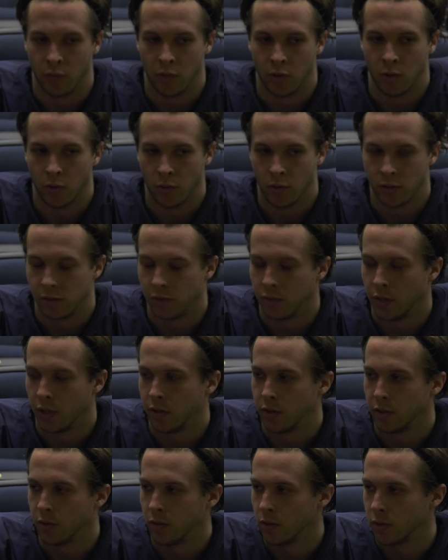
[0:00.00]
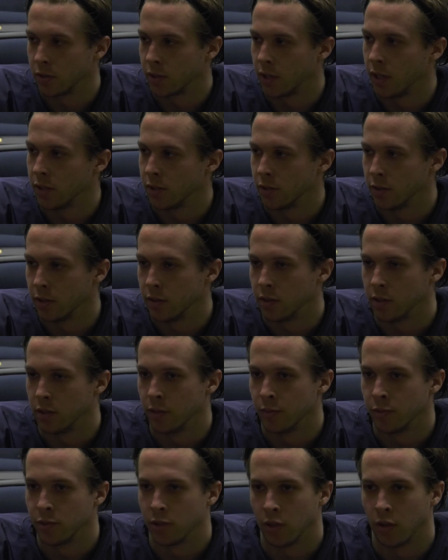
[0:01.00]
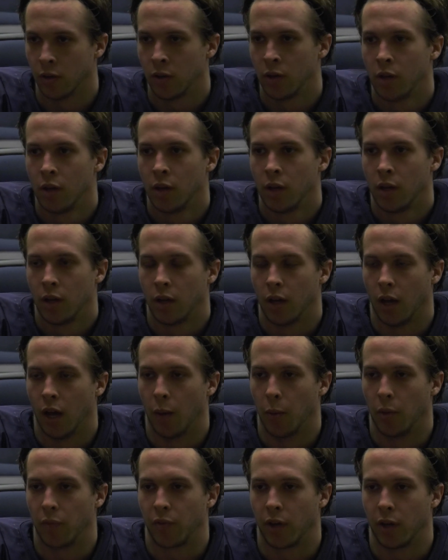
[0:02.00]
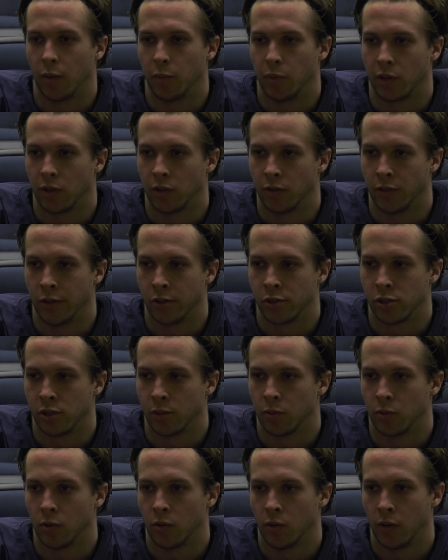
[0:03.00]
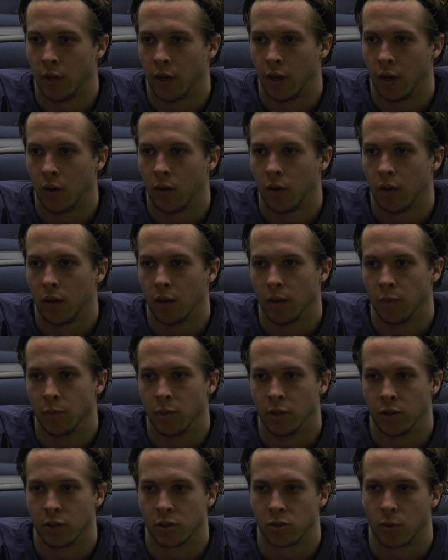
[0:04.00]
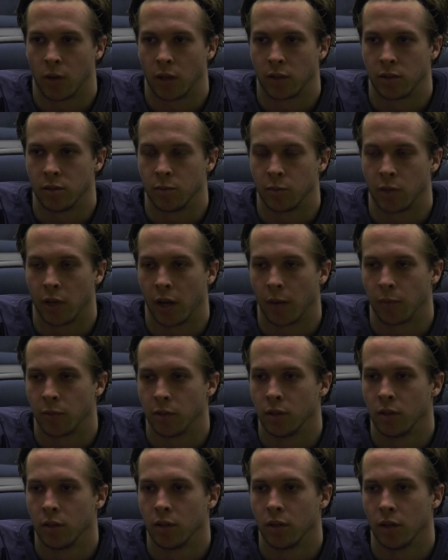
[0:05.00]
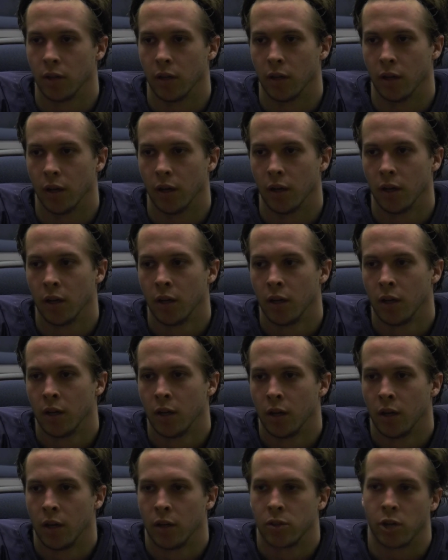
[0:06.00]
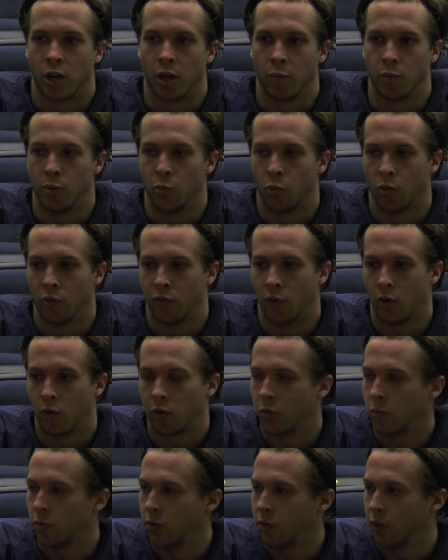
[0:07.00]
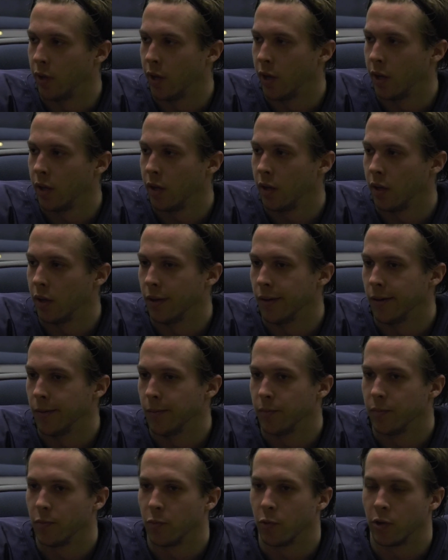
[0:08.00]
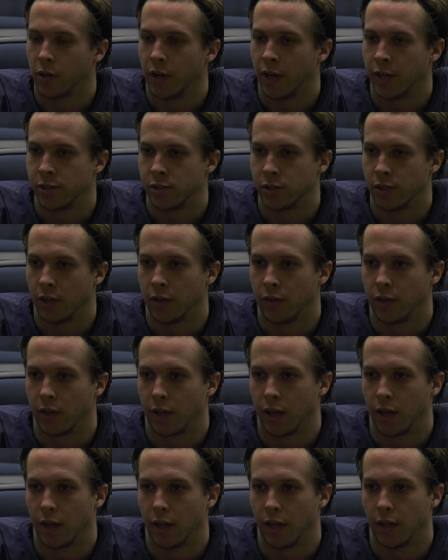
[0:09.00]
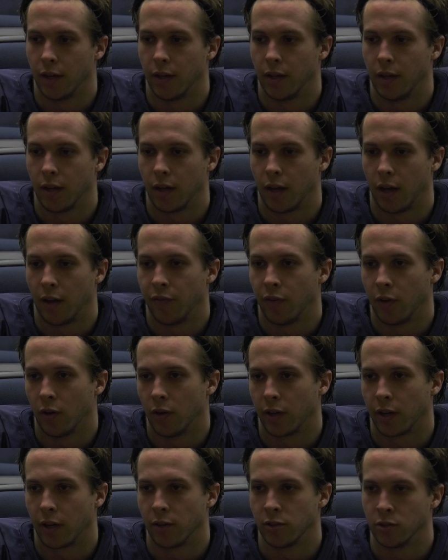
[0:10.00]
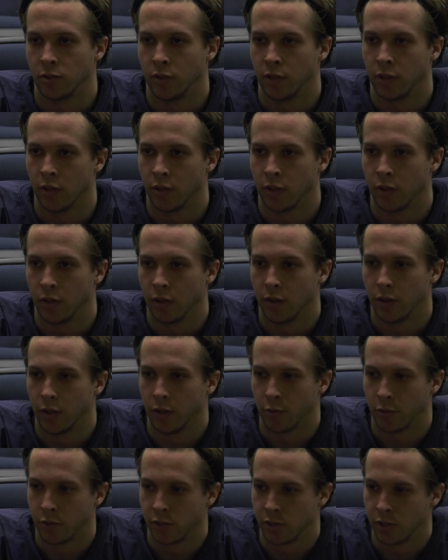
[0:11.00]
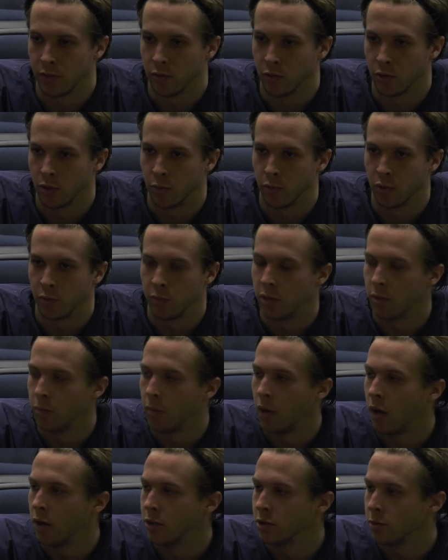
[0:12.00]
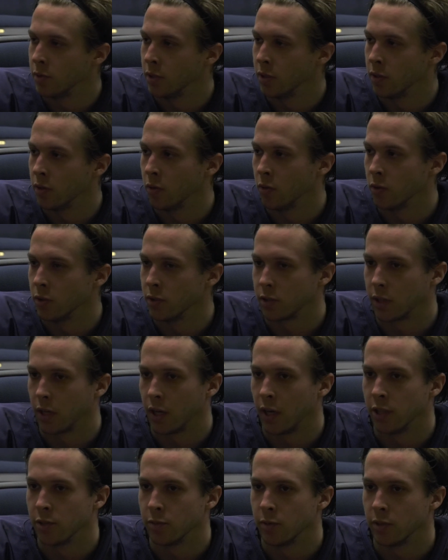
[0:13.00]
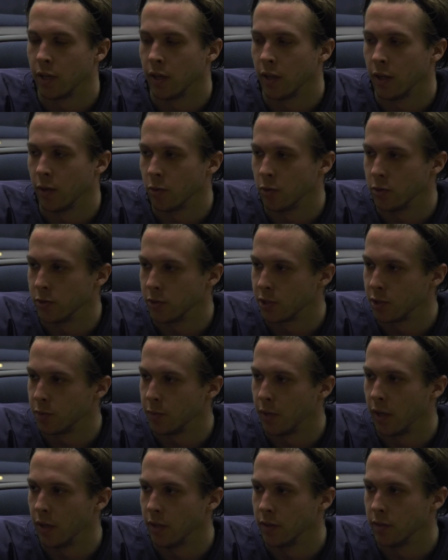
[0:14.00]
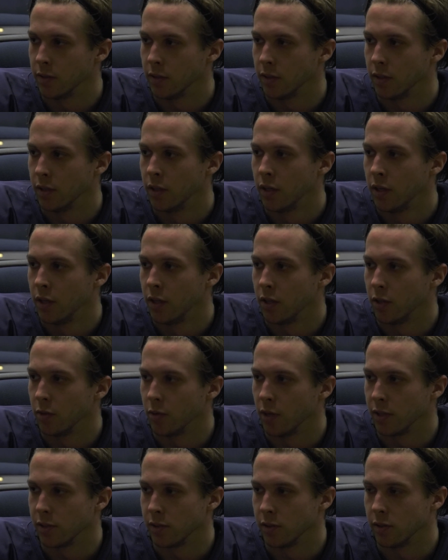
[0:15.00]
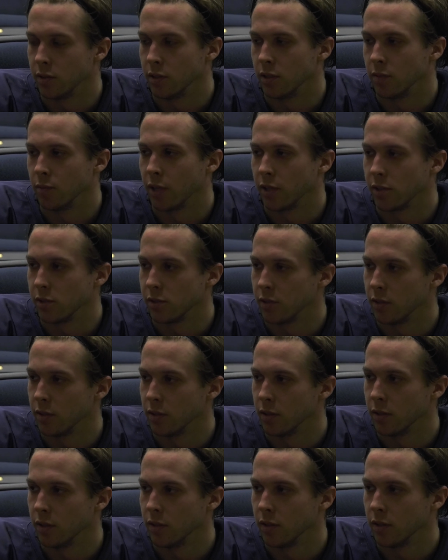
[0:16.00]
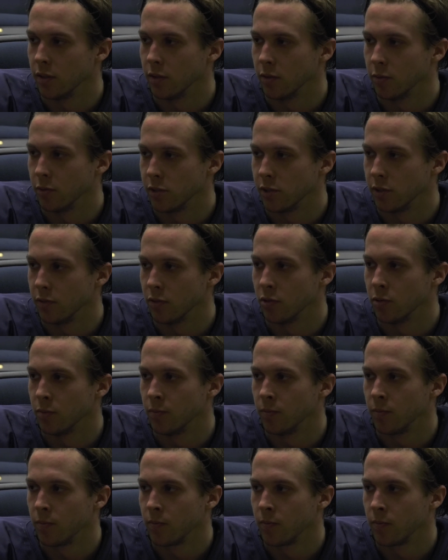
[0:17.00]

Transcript: of the oldest, if not the oldest, guys on the team. So um, I've got a bigger leadership role now, uh, being a SWAT team captain. And uh, trying to be more vocal with that. Um, where last year I think I had I felt like I was a leader in the in the receiver room with me and Miles being the oldest guys, but now that role's expanded to the rest of the team, not just in the in the receiver room.